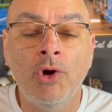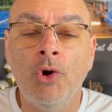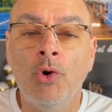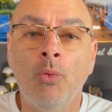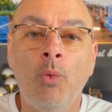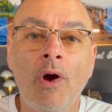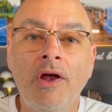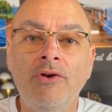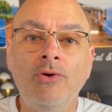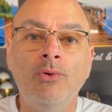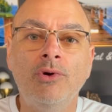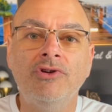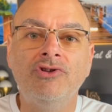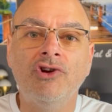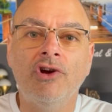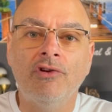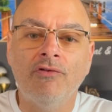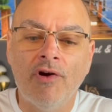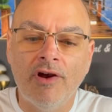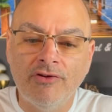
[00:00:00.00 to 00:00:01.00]
White noise
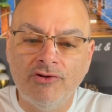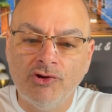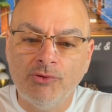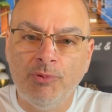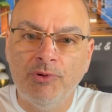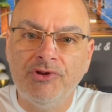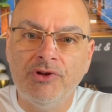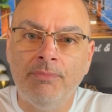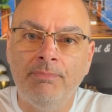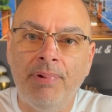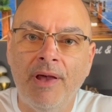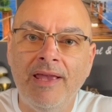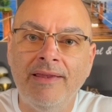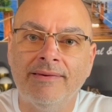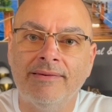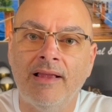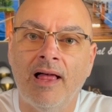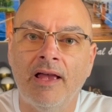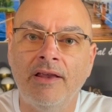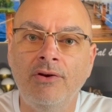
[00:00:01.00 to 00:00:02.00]
generator just puts a
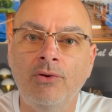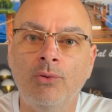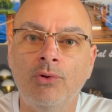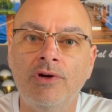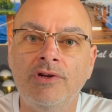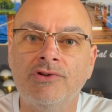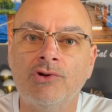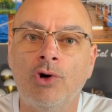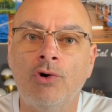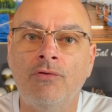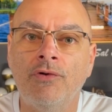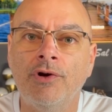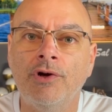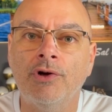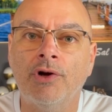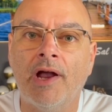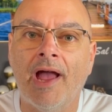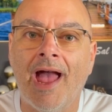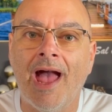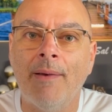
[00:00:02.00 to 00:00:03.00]
baseline noise over your
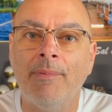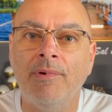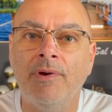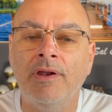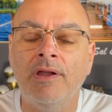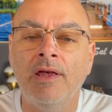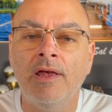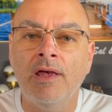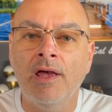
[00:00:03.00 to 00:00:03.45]
cabin.